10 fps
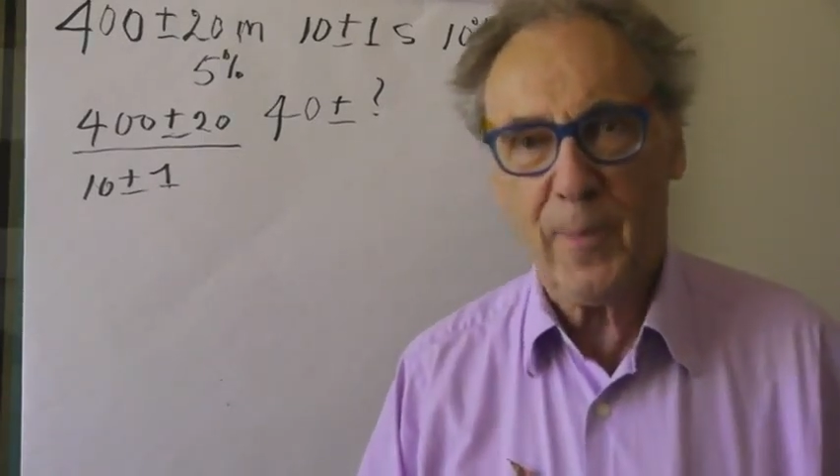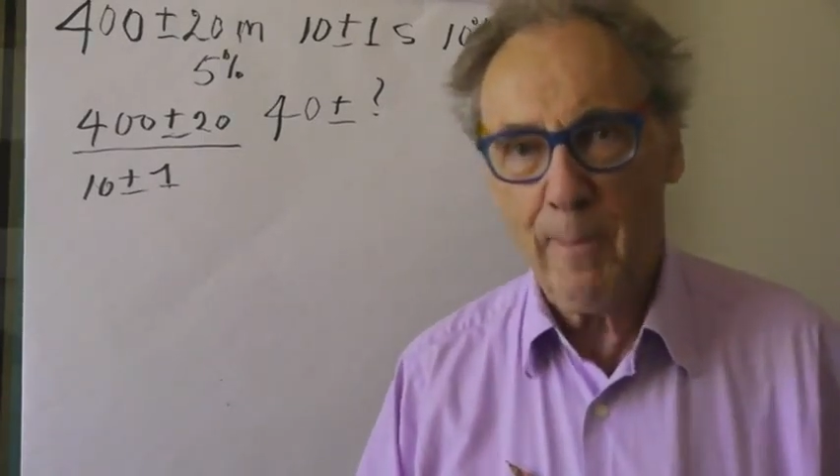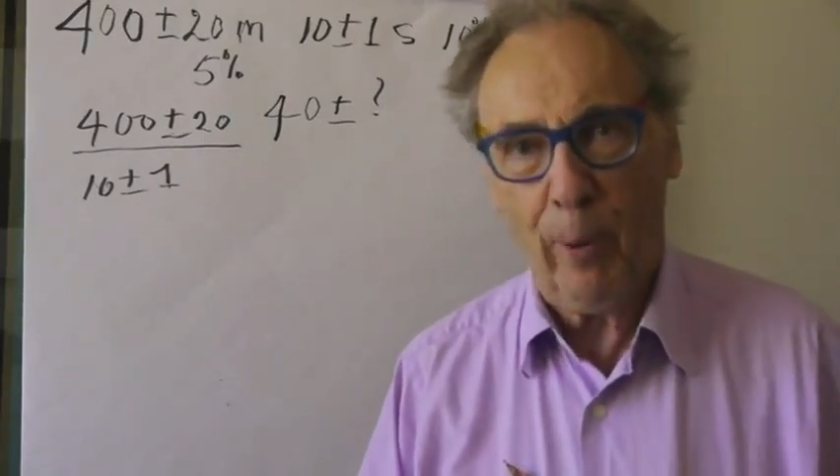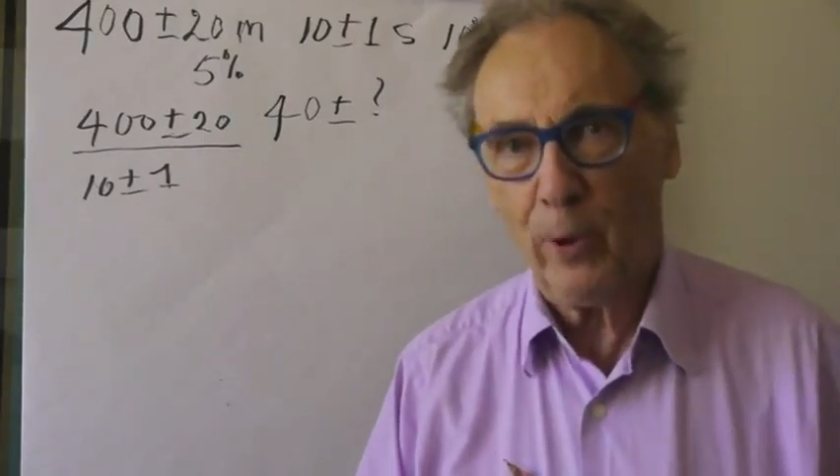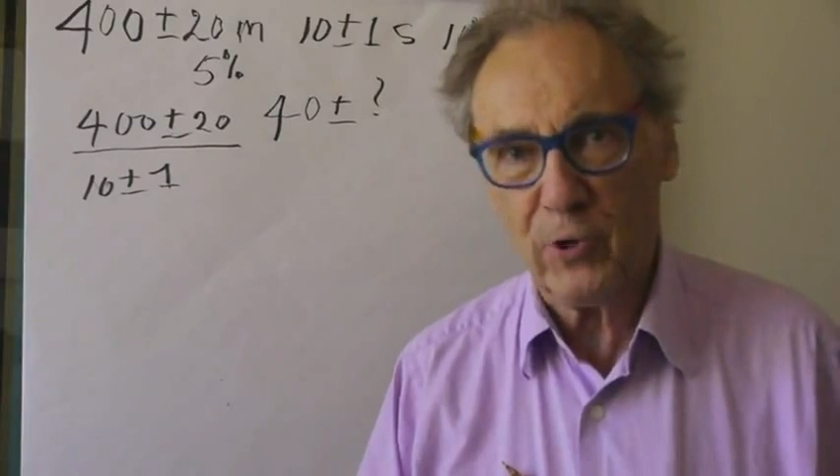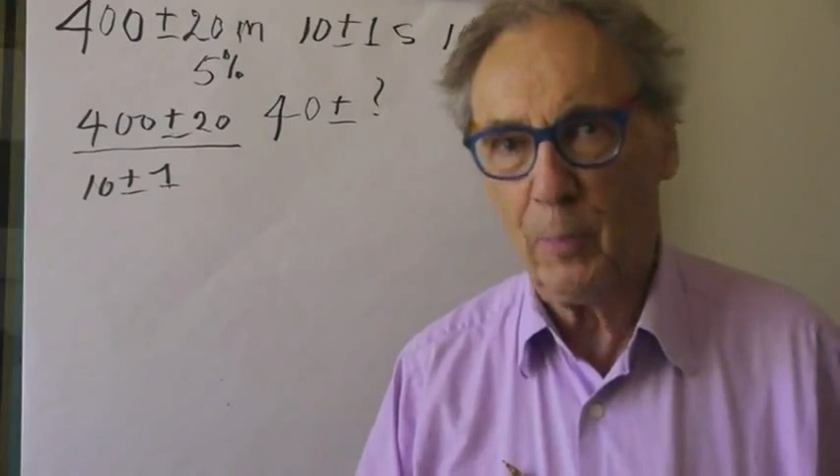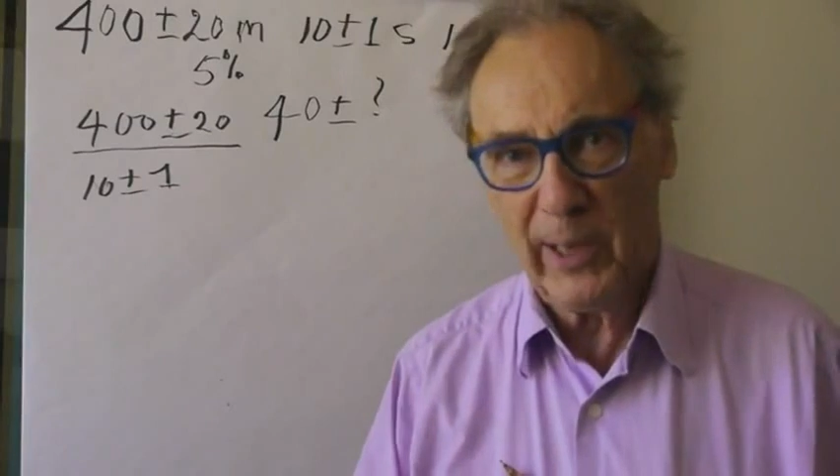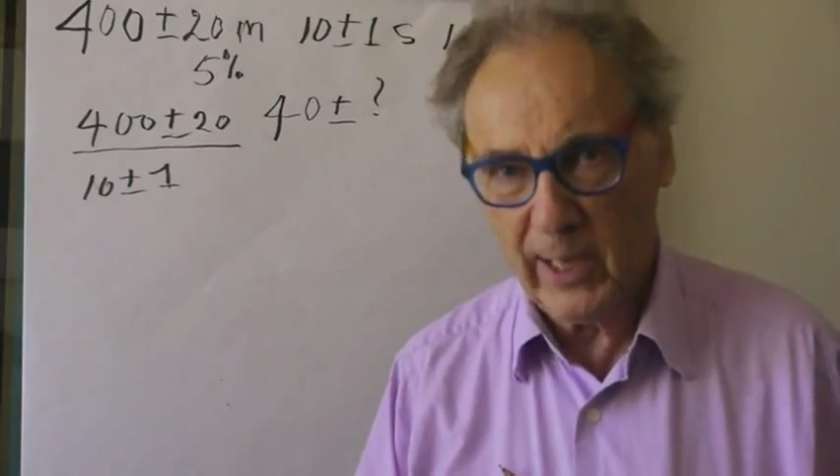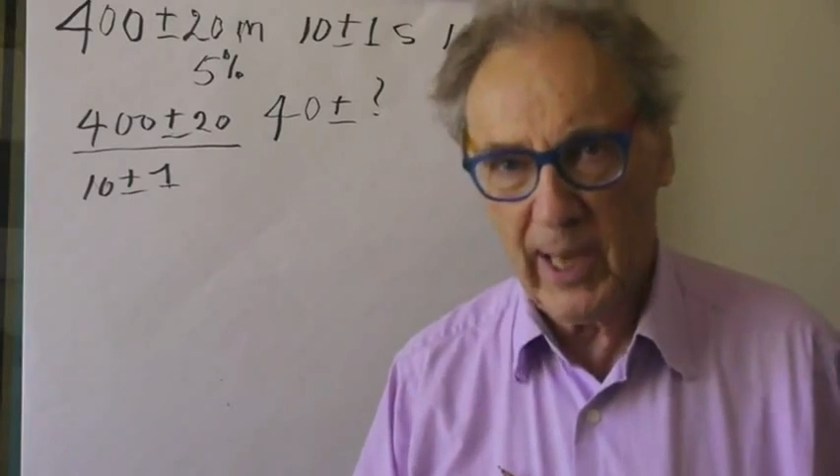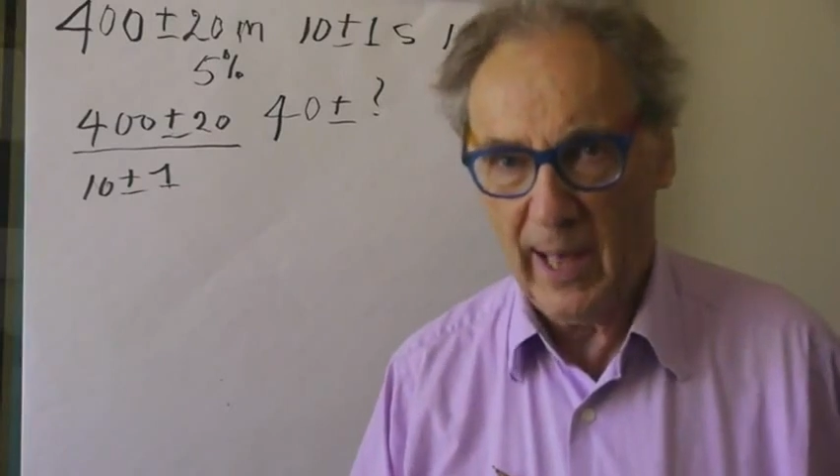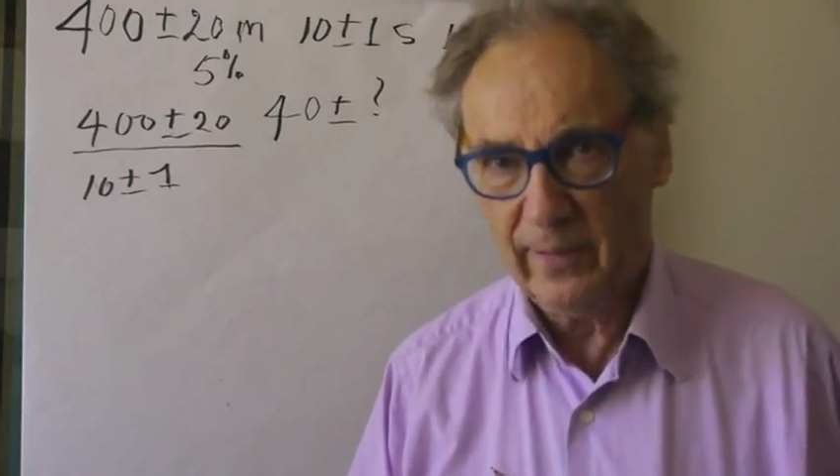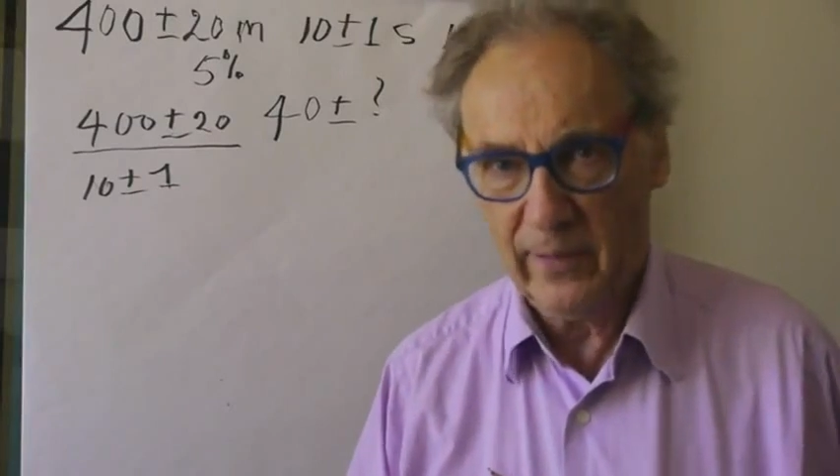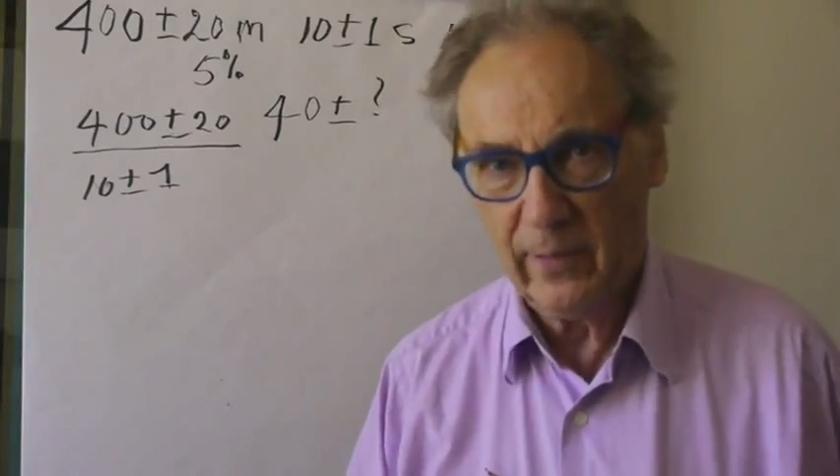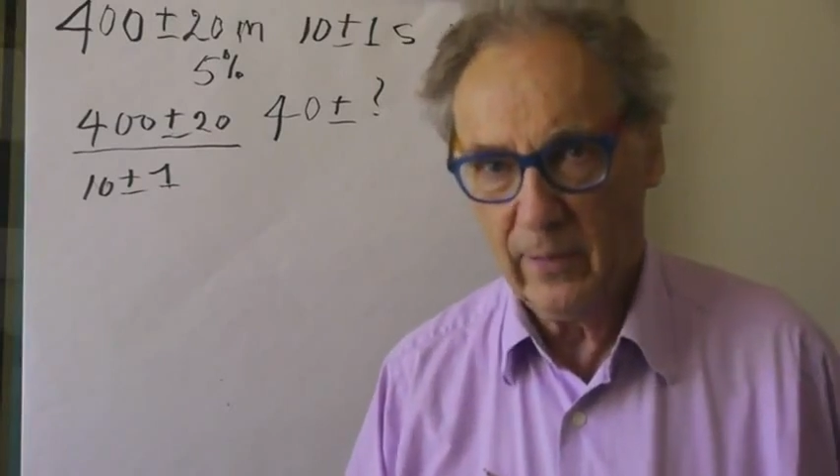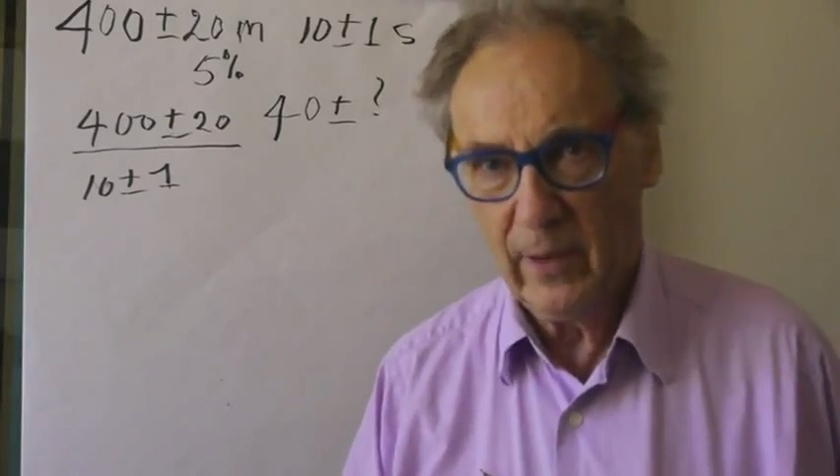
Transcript: as we possibly can.